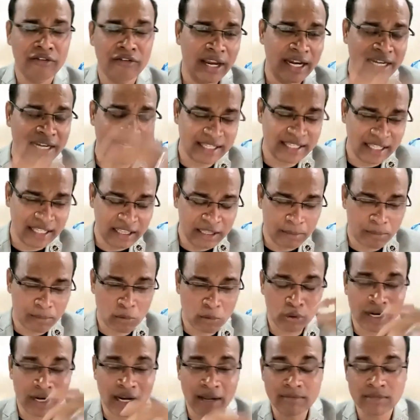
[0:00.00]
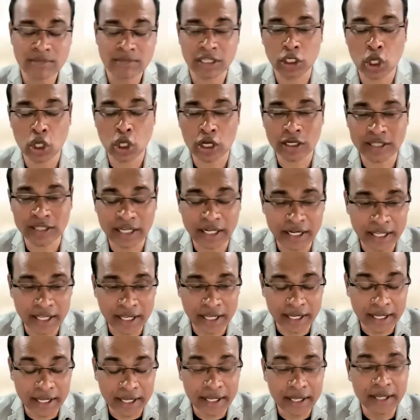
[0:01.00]
We have seen the programs in North
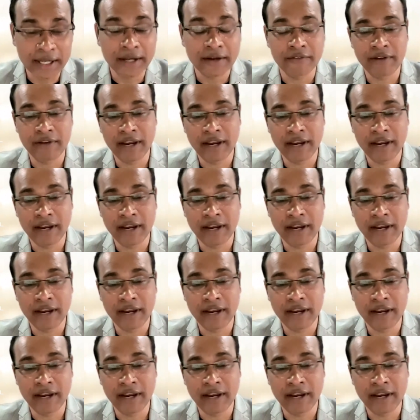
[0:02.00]
India.